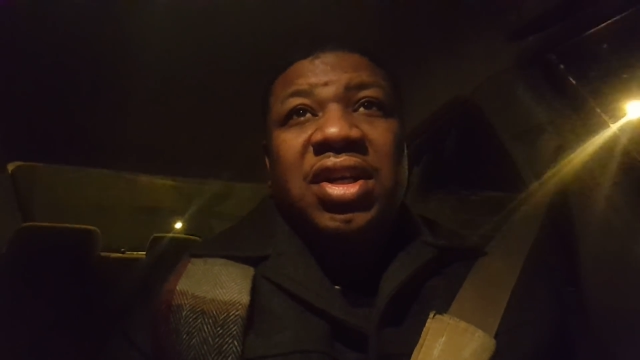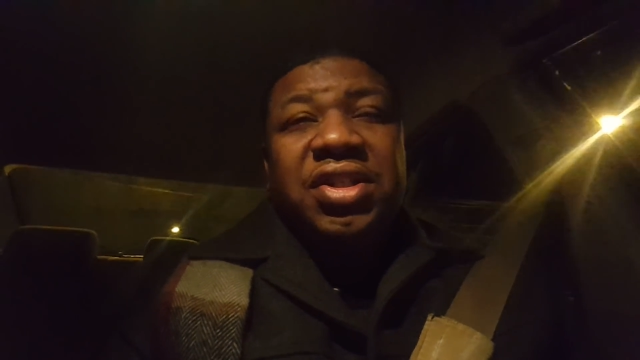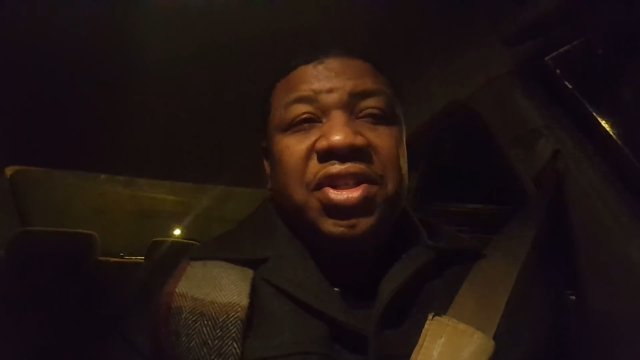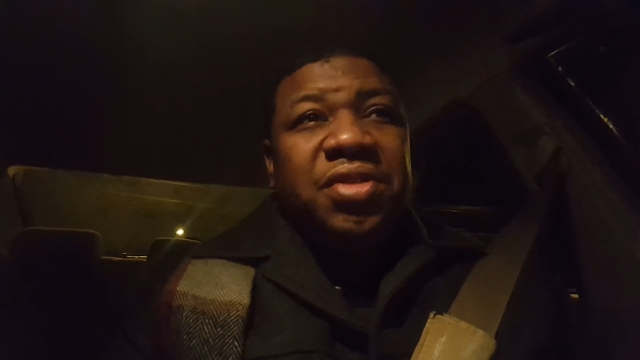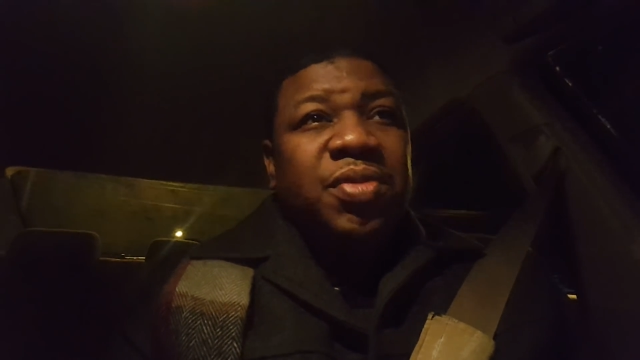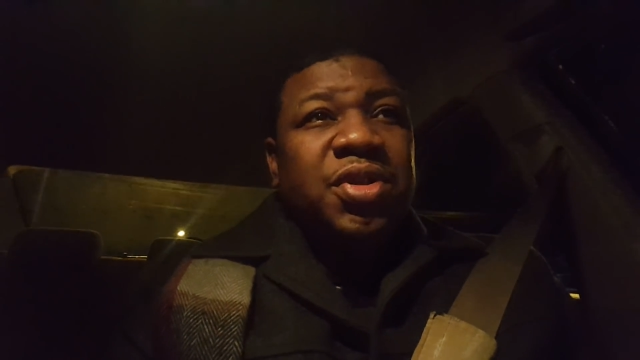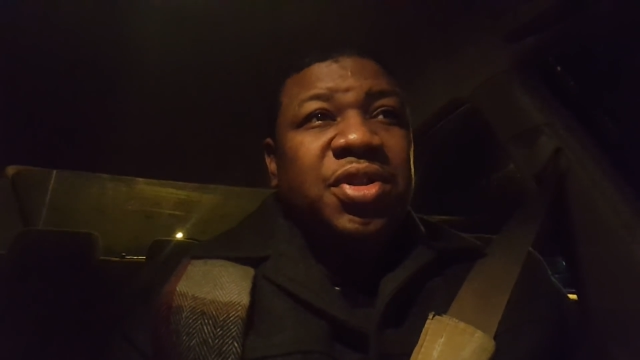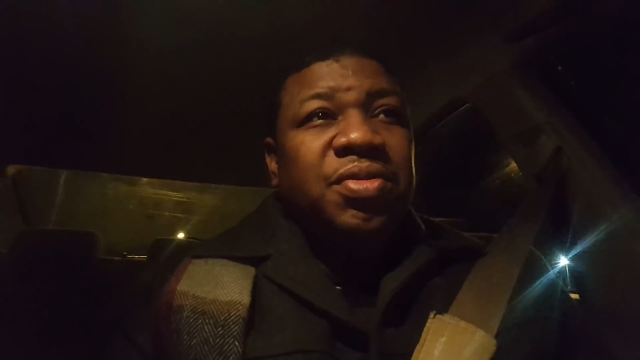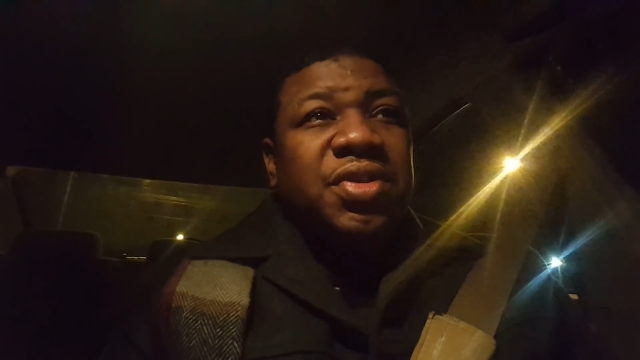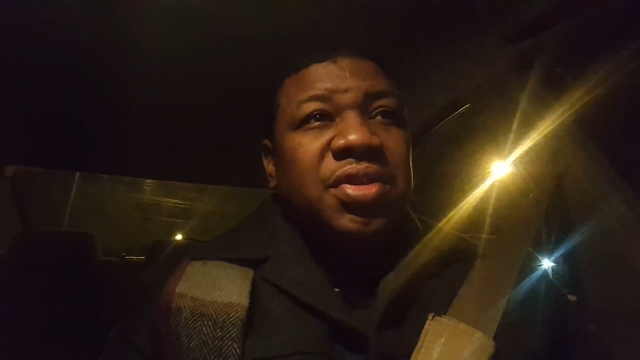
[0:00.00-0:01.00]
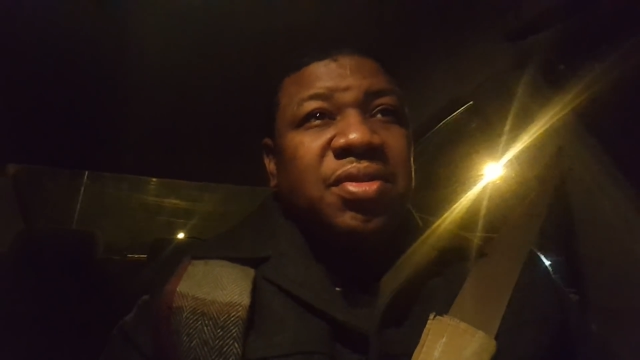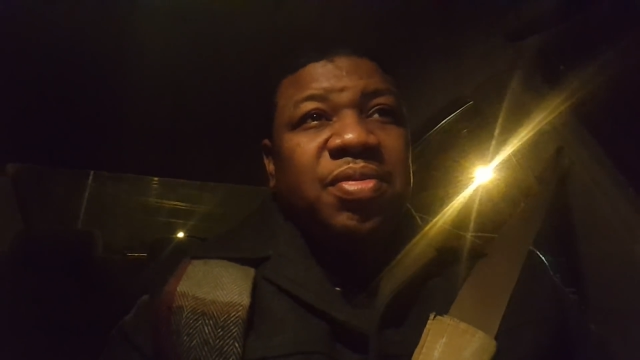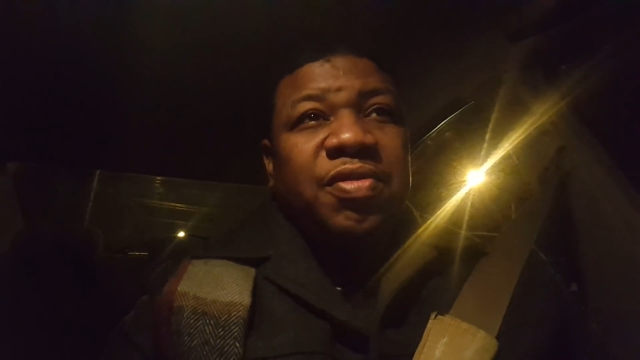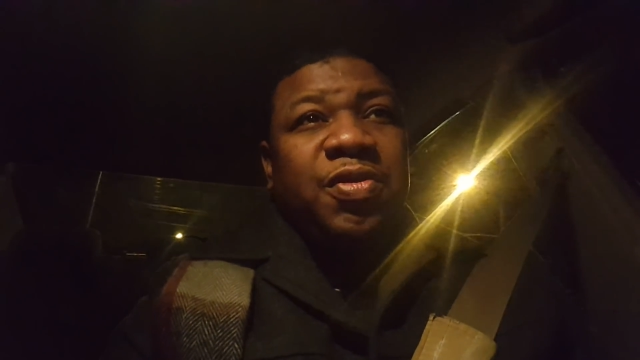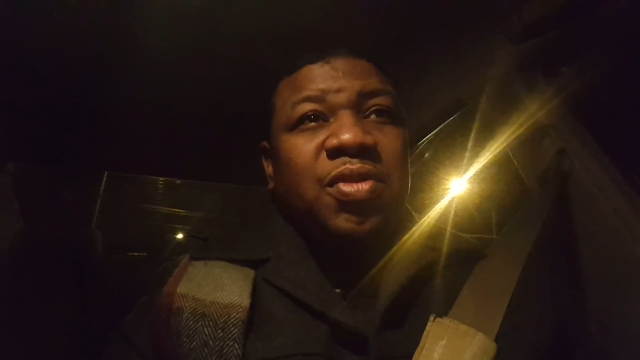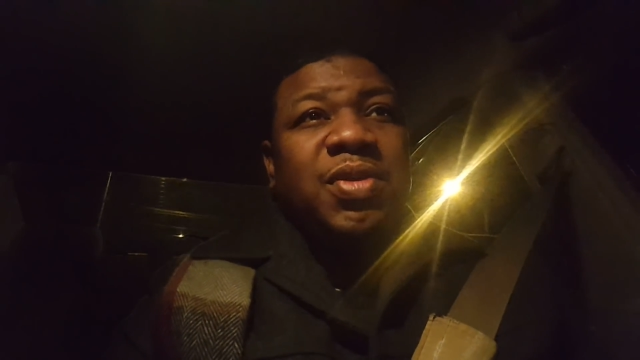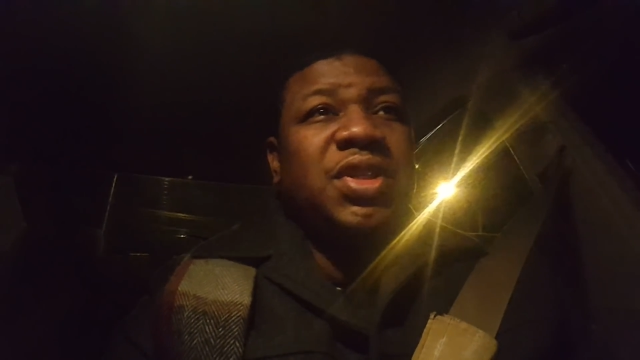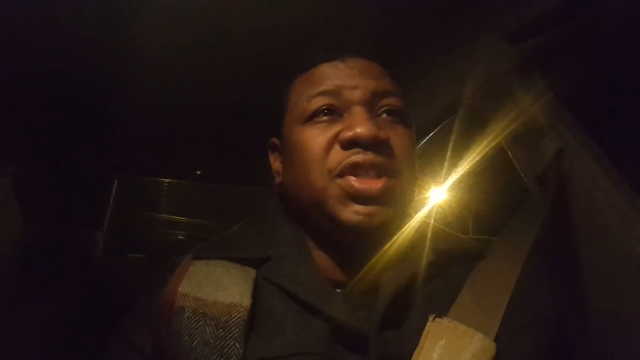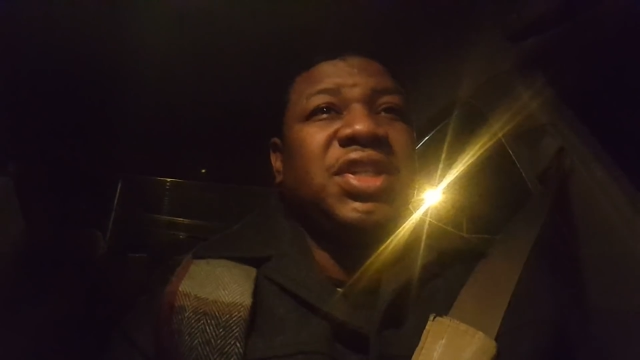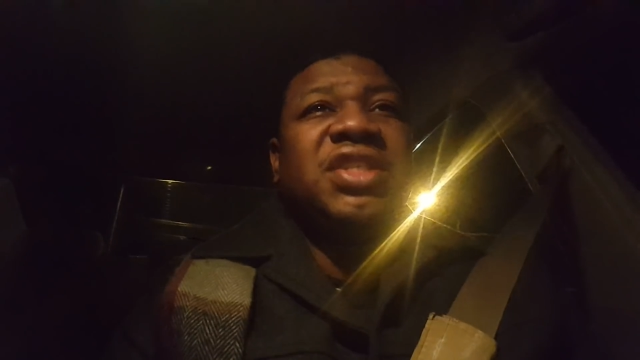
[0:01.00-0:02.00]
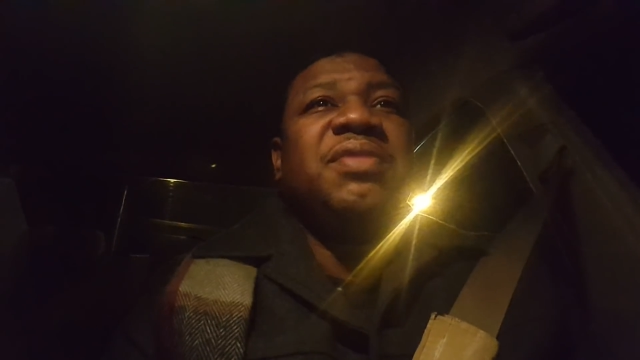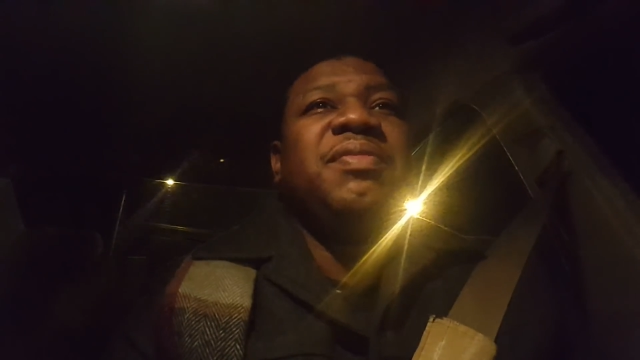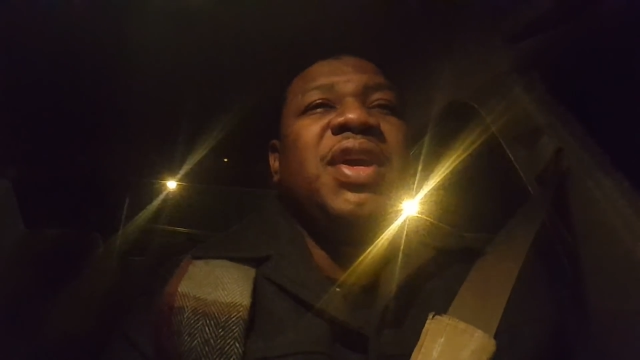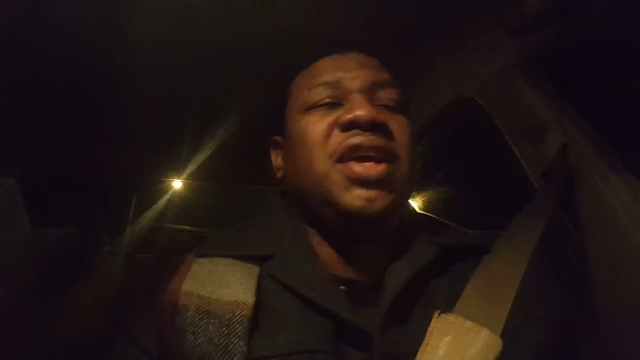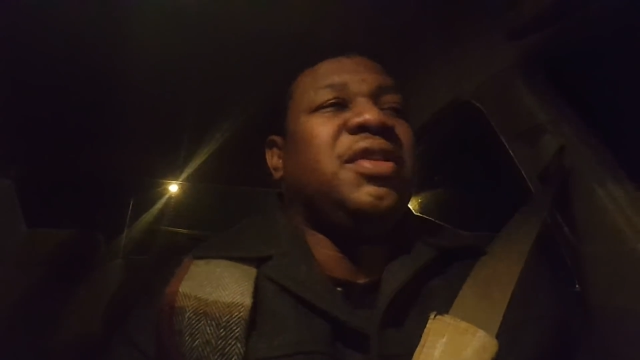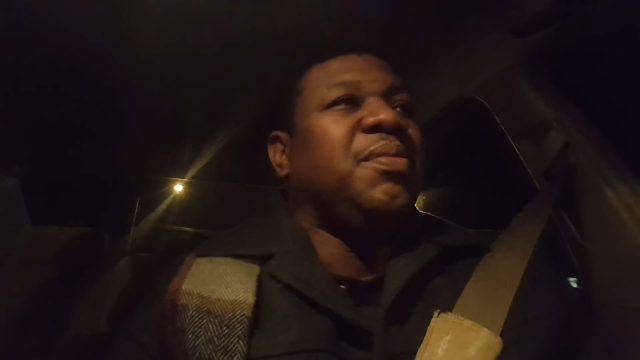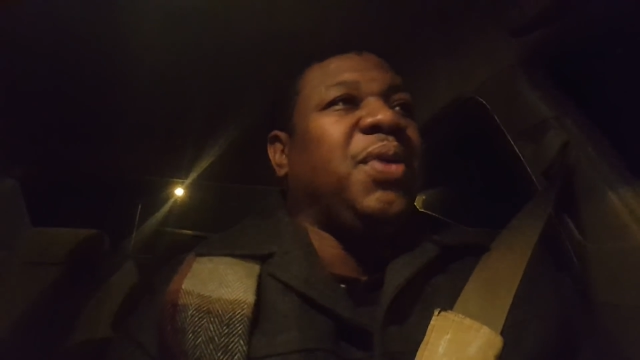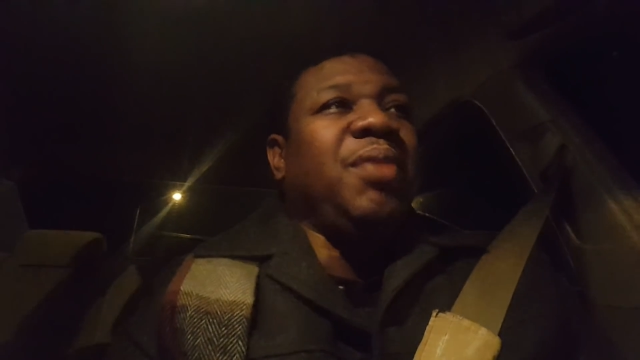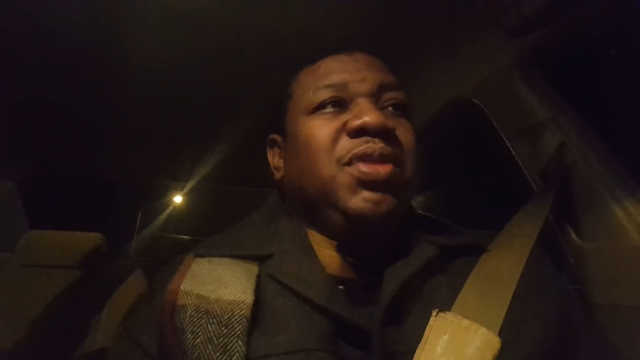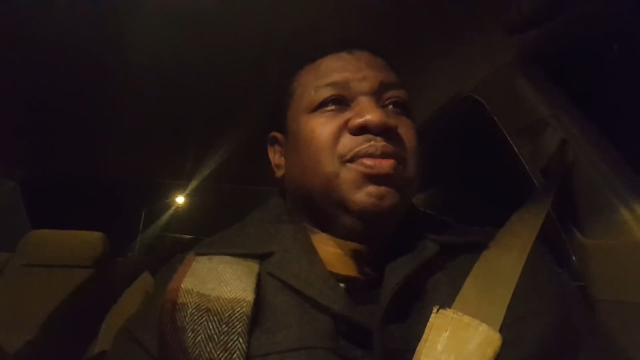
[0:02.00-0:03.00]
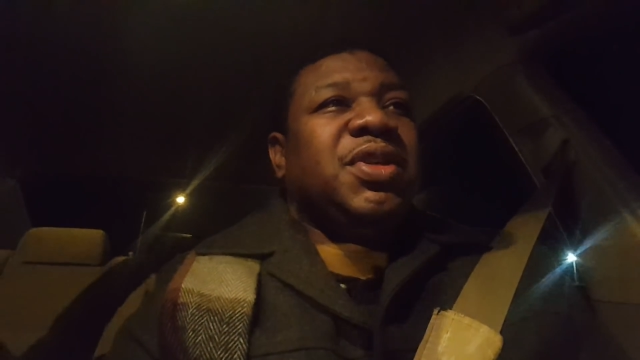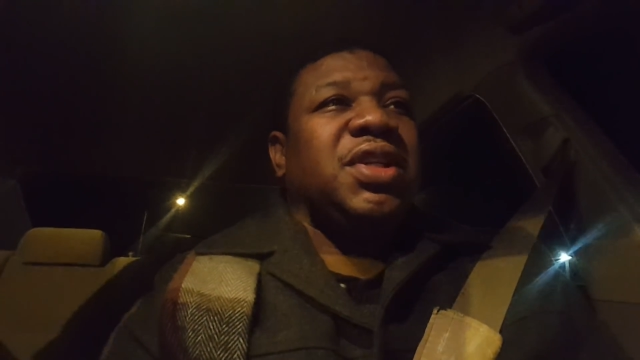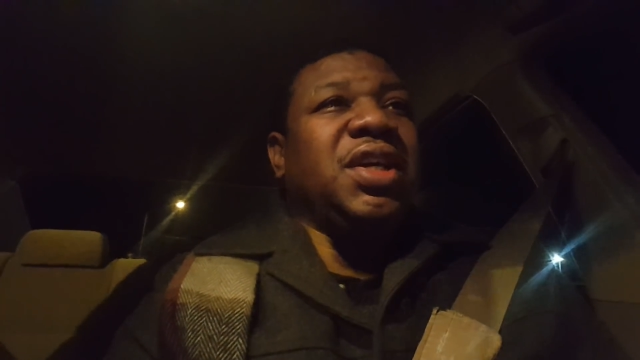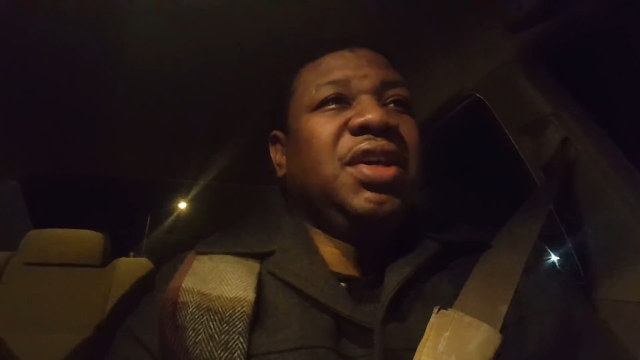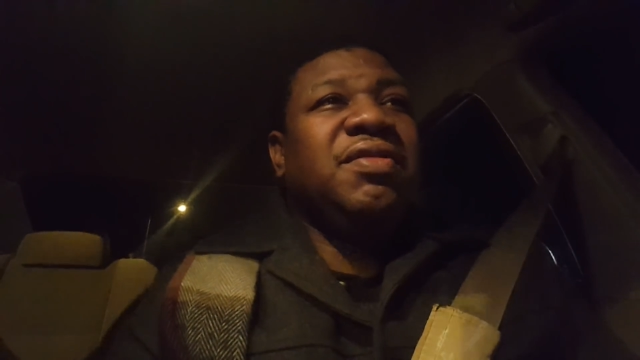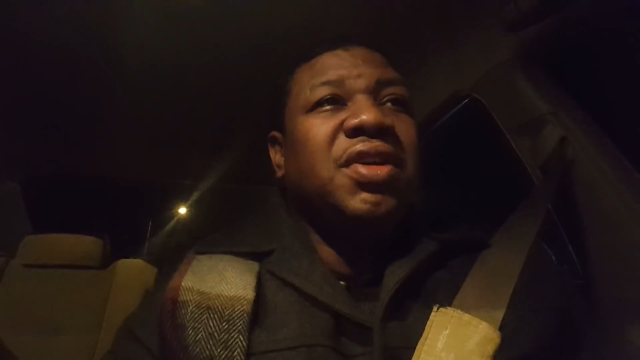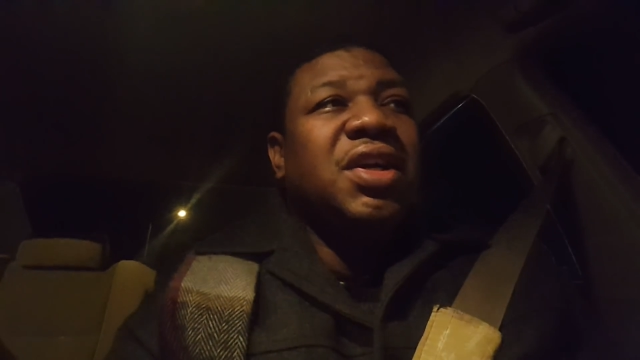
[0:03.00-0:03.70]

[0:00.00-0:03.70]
She's reduced to performing, and just to make the public believe